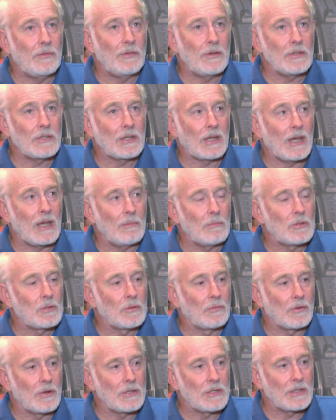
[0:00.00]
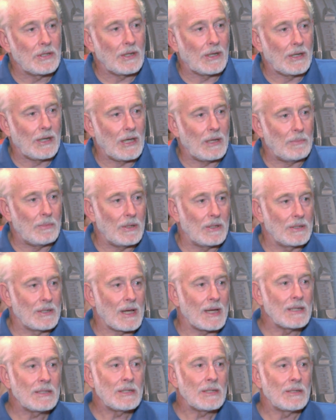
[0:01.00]
first came to Voice of the Cape in
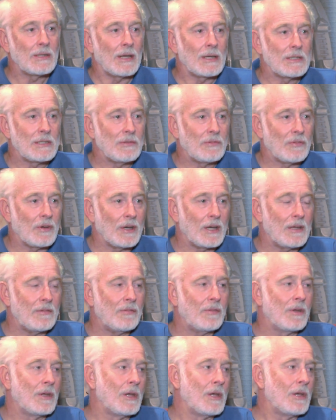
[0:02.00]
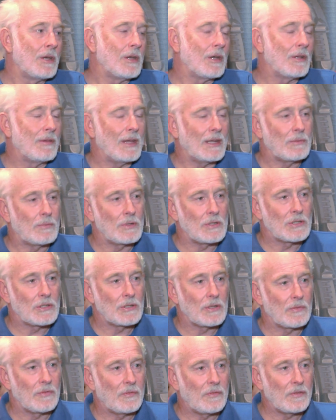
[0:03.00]
1995, and that was
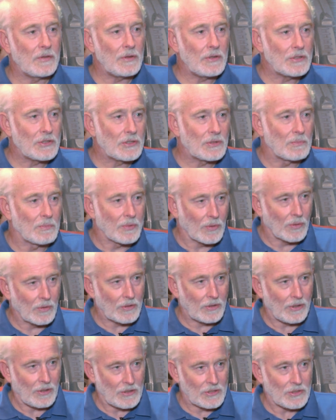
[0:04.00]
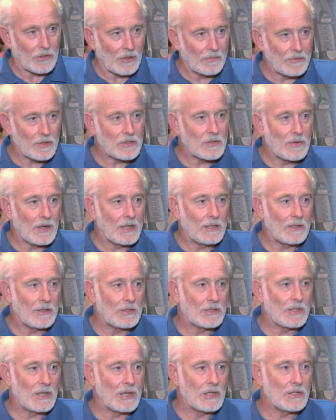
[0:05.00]
the first broadcast of this radio
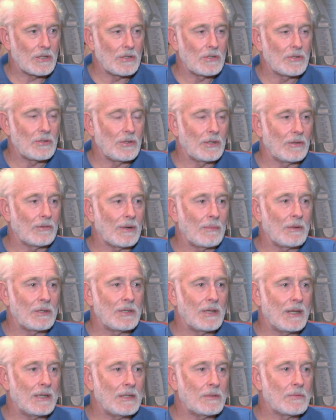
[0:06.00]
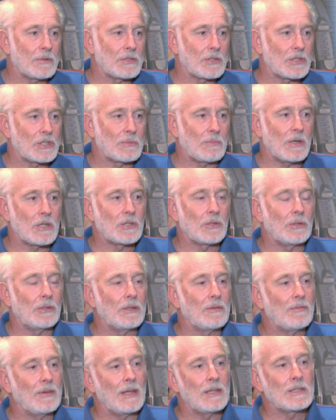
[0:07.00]
station during Ramadan. It was a special
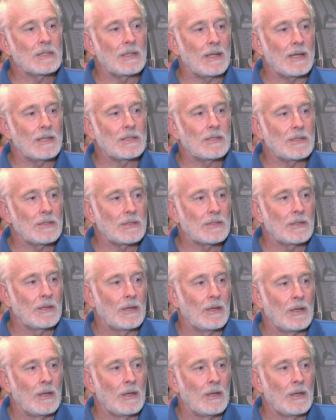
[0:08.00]
events license.